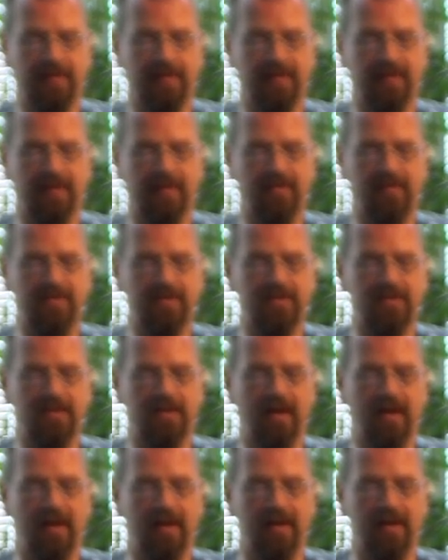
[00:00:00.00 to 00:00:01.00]
And then there's a
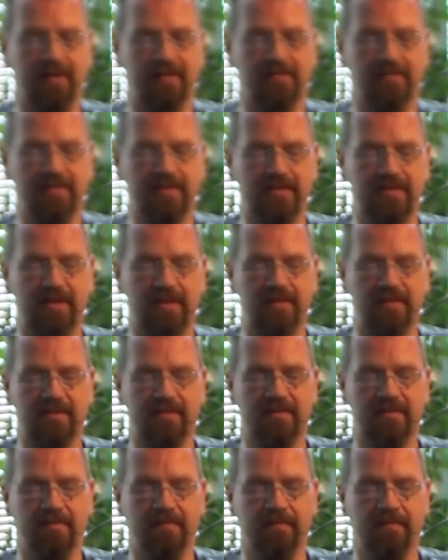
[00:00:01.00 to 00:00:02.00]
guy, he
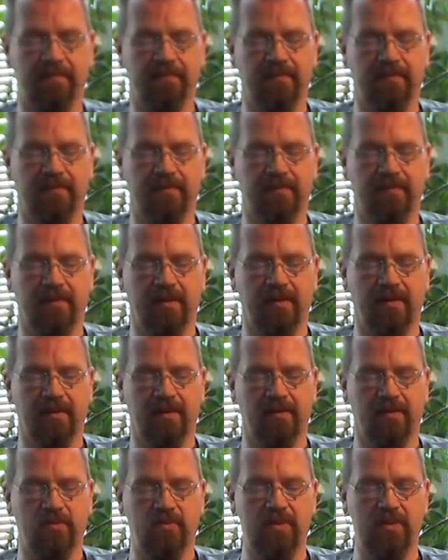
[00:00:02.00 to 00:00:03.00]
says,
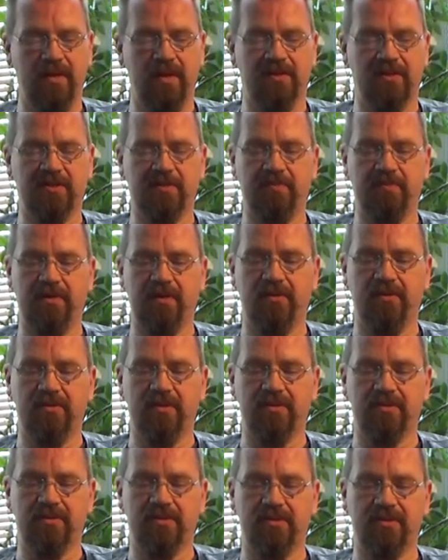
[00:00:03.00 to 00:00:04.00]
we
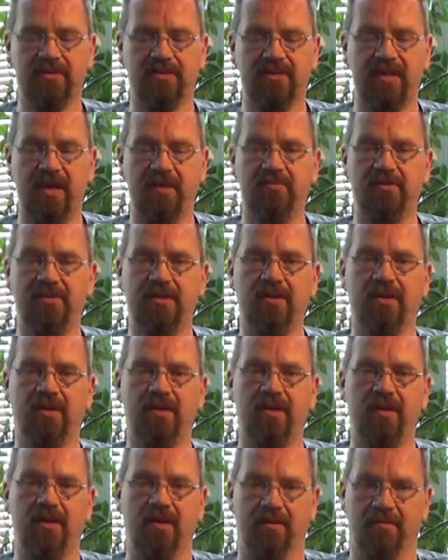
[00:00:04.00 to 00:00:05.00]
experience the same thing
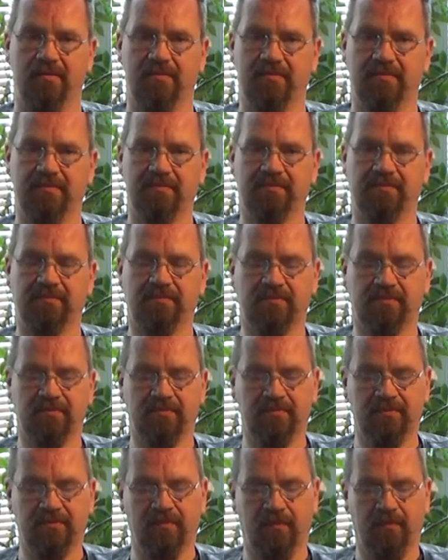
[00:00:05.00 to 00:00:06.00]
here.
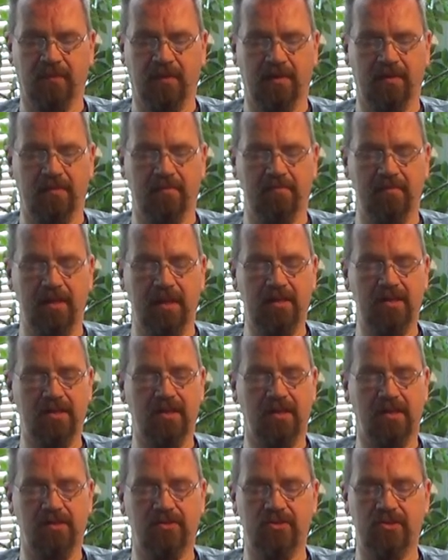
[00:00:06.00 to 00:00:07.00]
Many
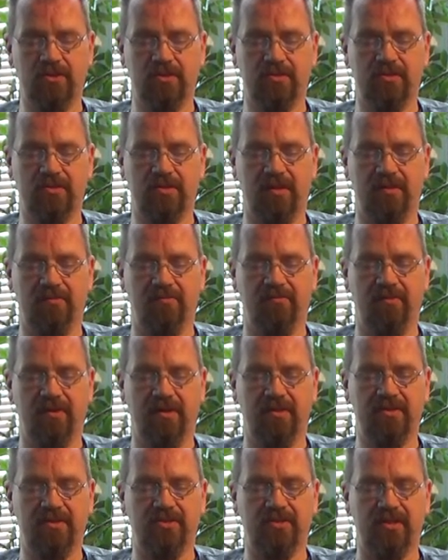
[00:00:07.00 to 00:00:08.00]
cultures and
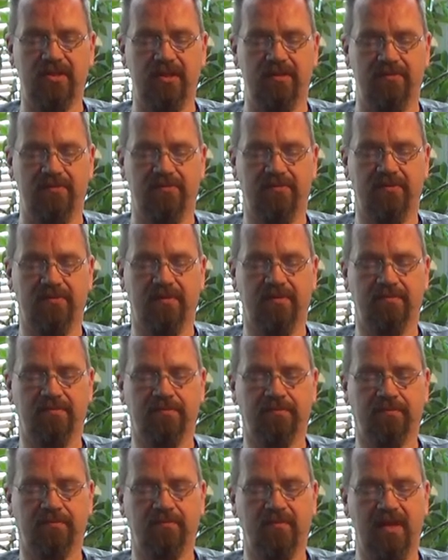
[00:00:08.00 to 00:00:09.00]
very safe.
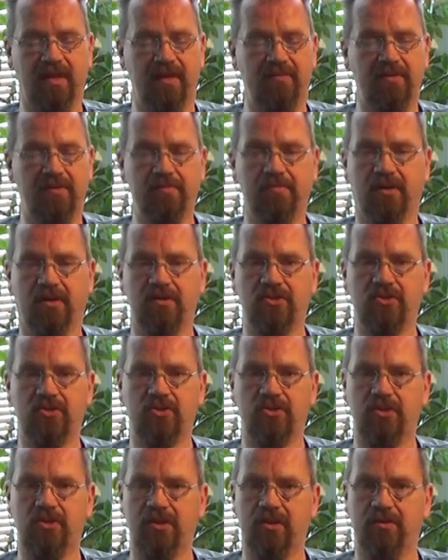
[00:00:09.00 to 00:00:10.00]
Everybody's
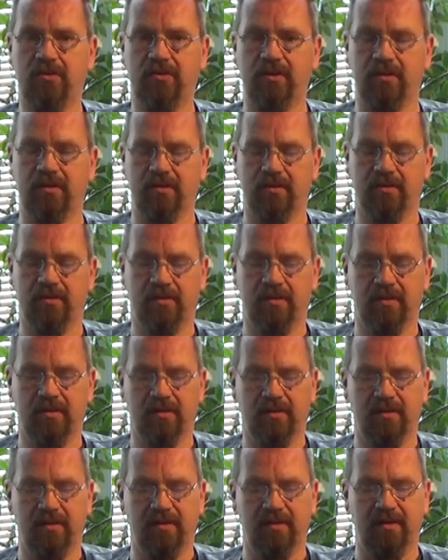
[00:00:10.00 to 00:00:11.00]
cheering
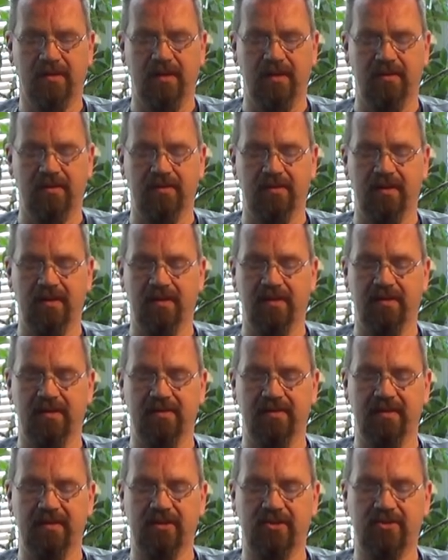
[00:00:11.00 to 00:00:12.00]
and
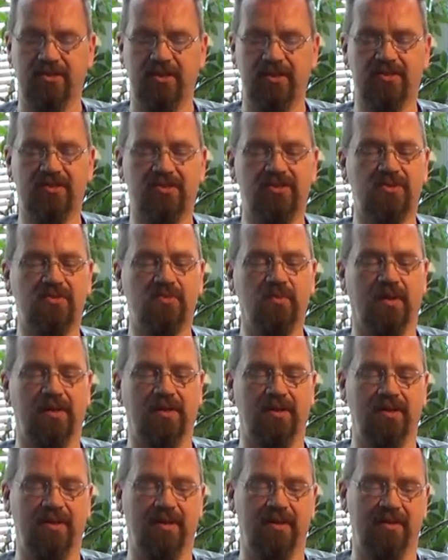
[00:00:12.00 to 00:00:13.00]
assists
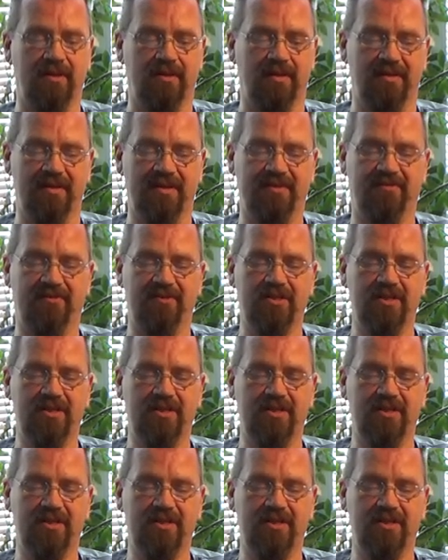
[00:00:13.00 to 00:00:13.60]
one another if